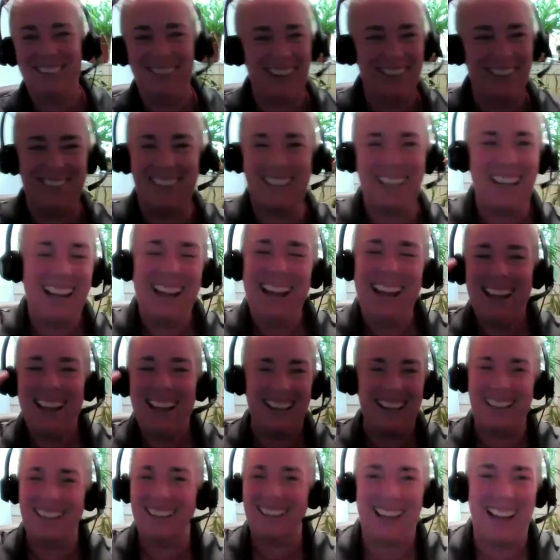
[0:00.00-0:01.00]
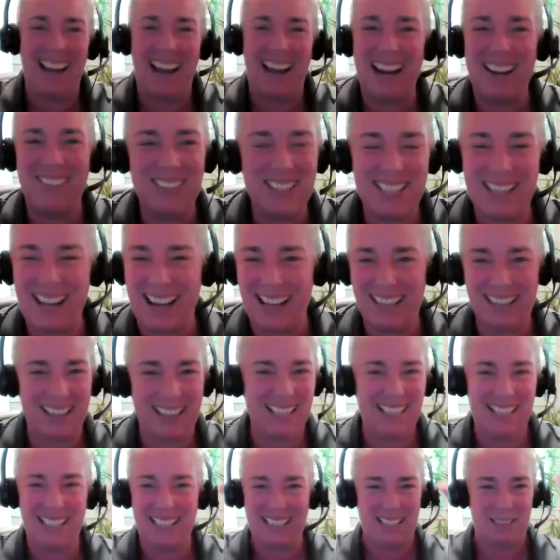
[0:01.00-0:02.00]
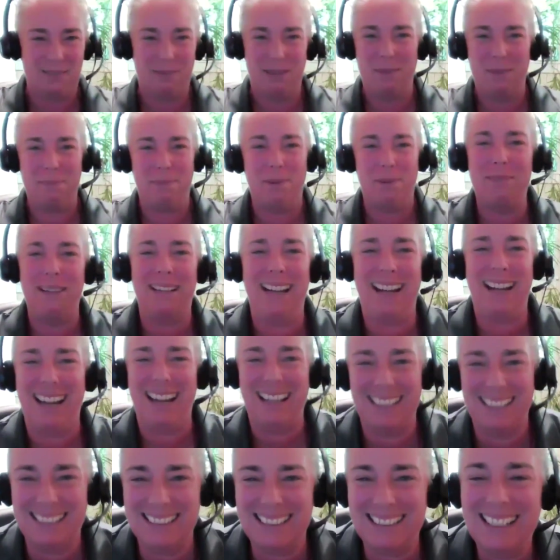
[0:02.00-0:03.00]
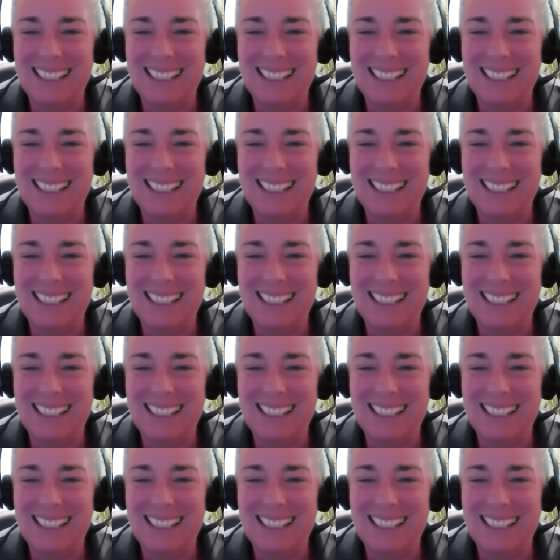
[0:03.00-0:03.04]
people the Amazon thing gets people bananas.